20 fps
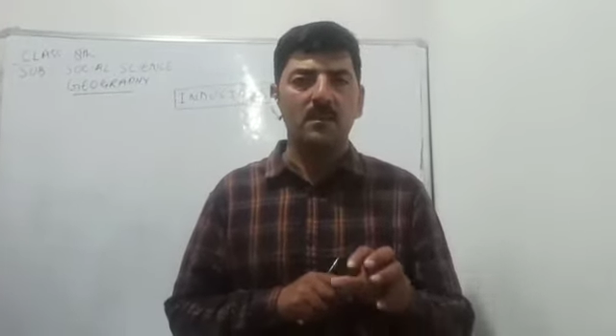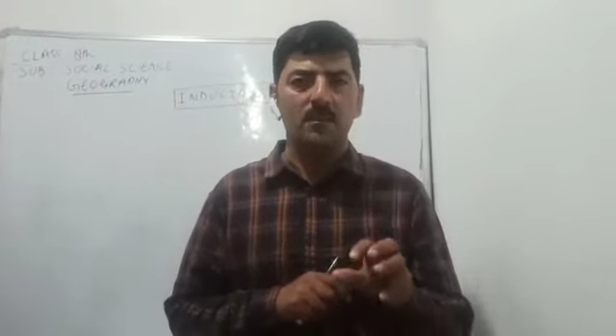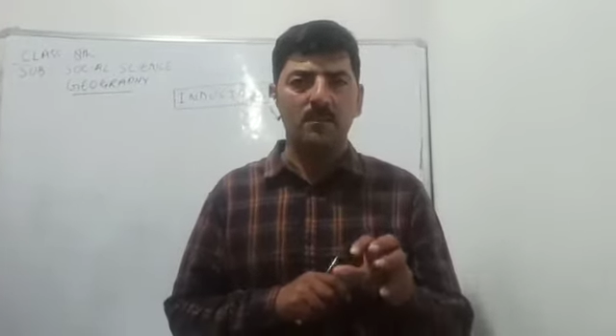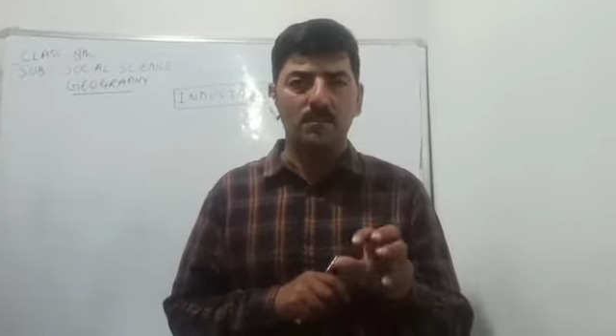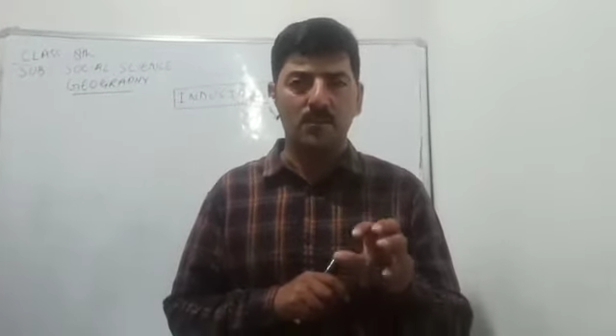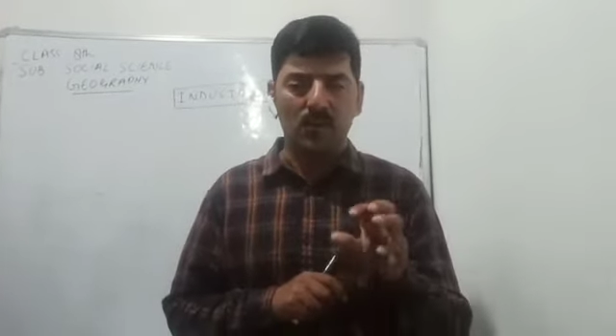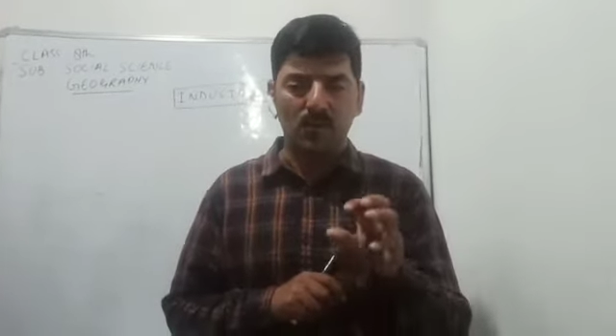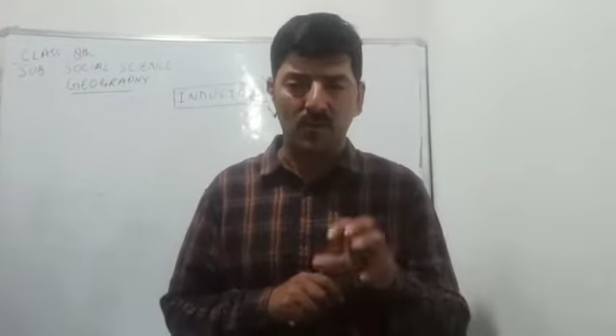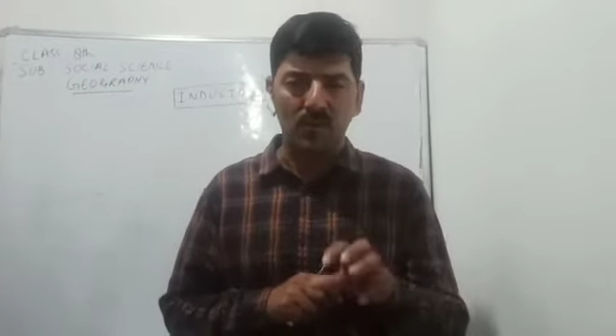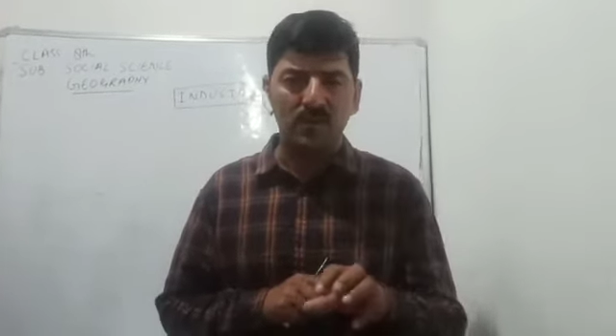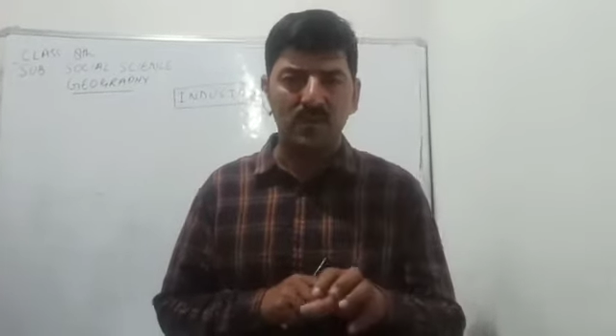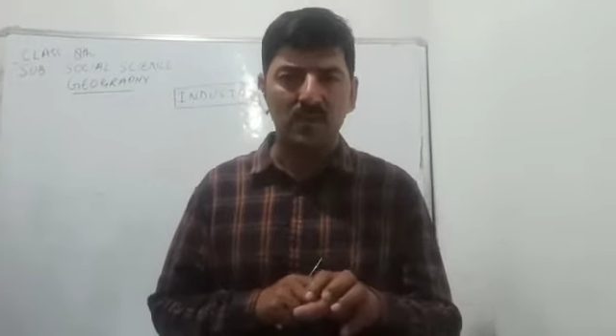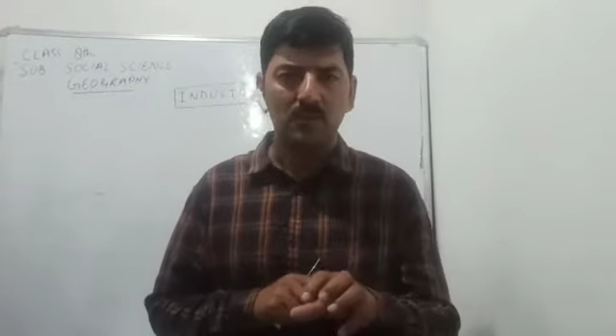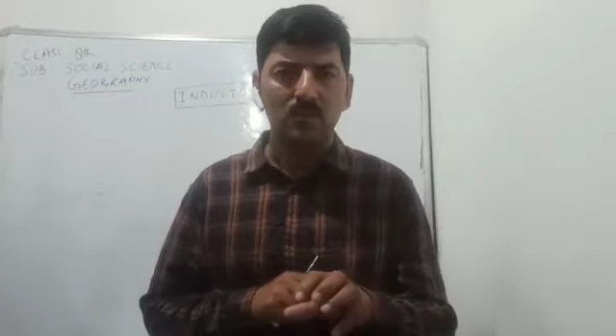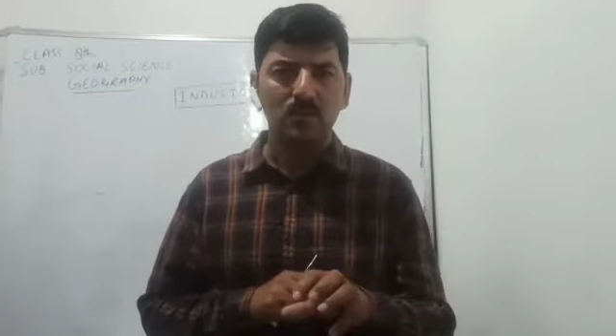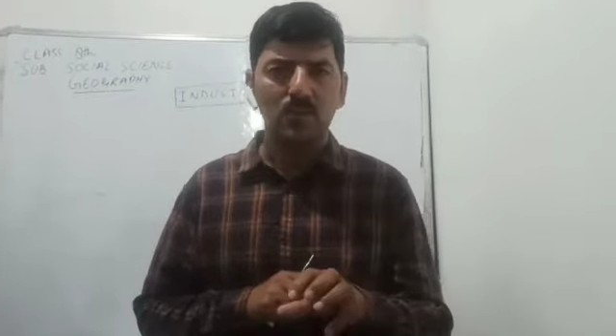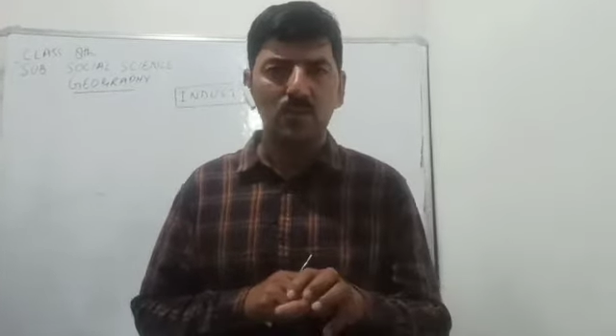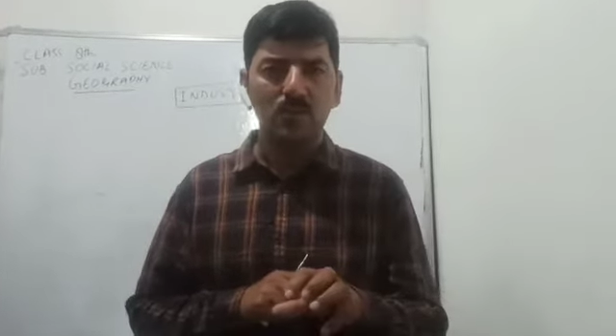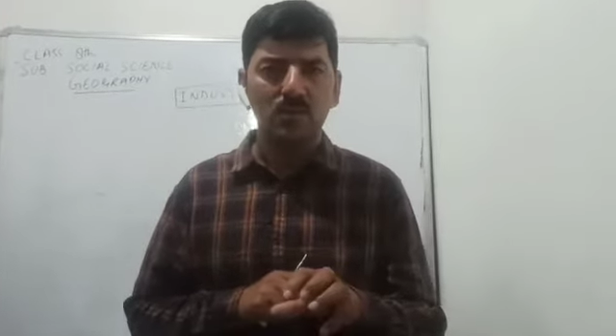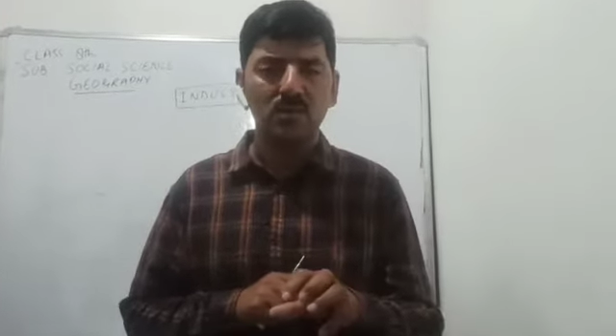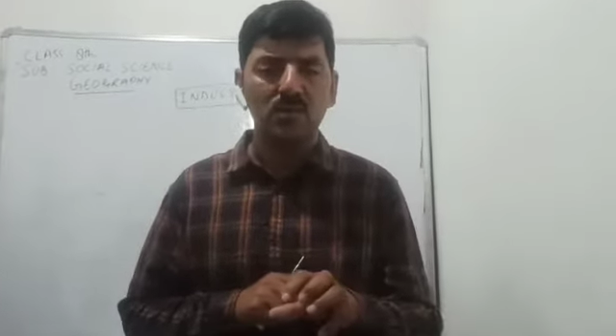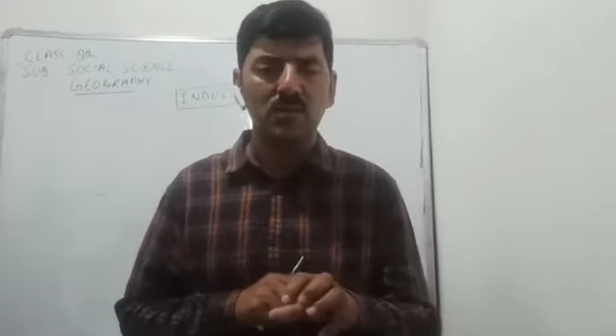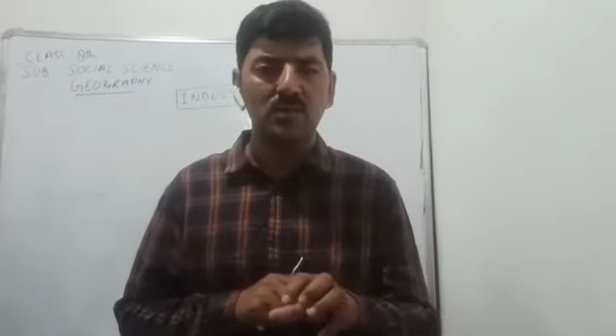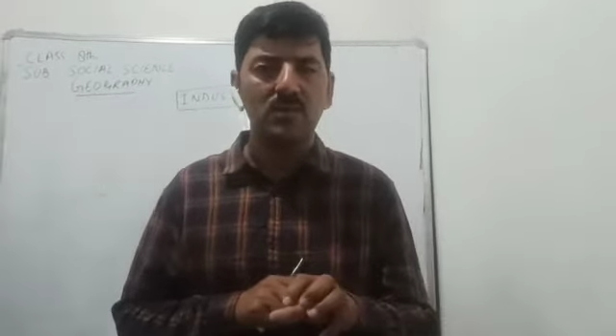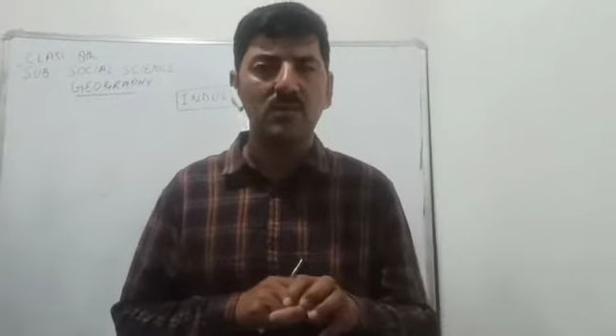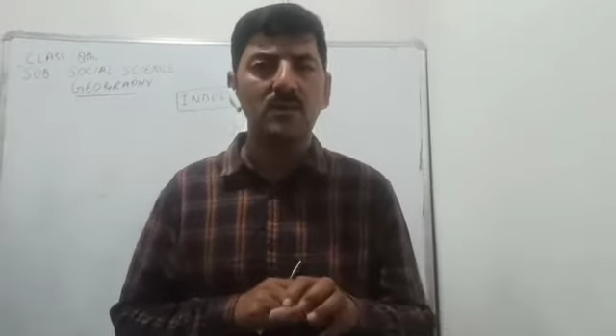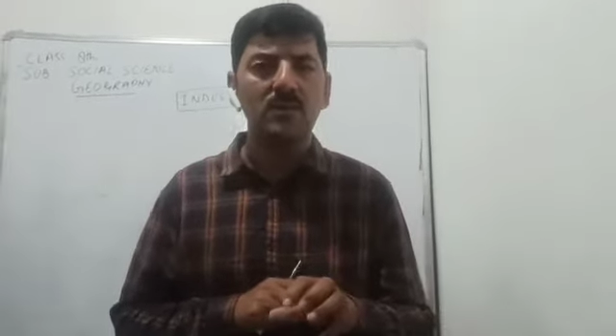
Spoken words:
production of goods,